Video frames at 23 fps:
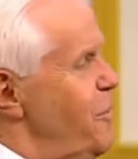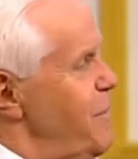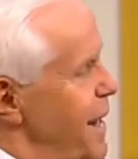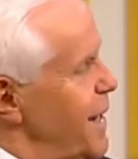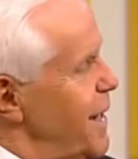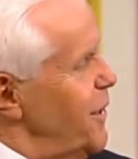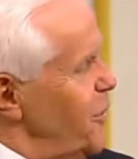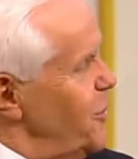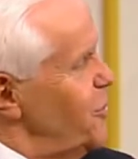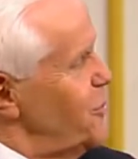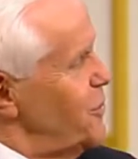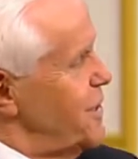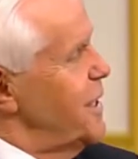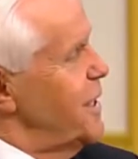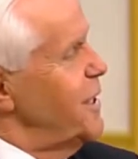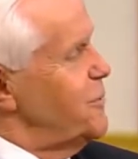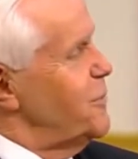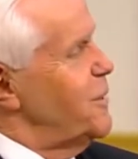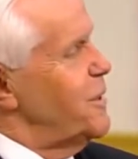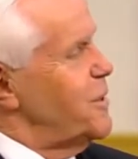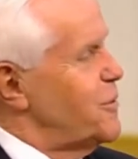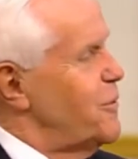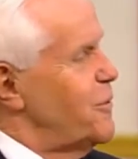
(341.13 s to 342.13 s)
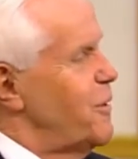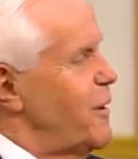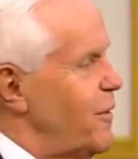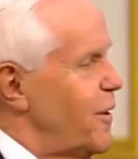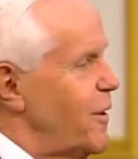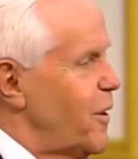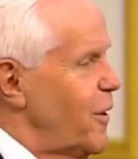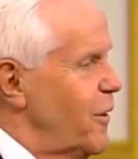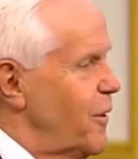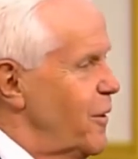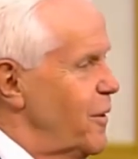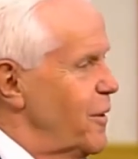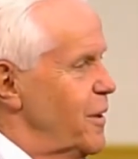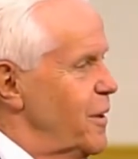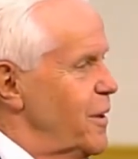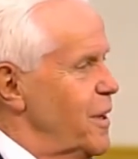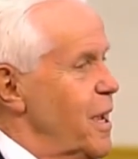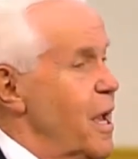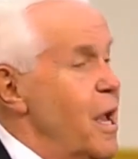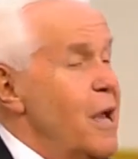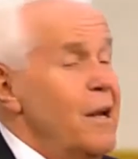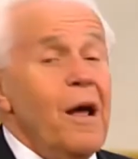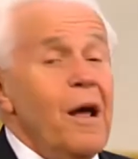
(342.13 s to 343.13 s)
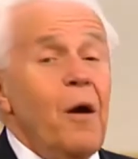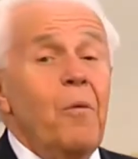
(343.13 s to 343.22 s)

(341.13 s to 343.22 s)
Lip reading: make no sense whatsoever at all. Now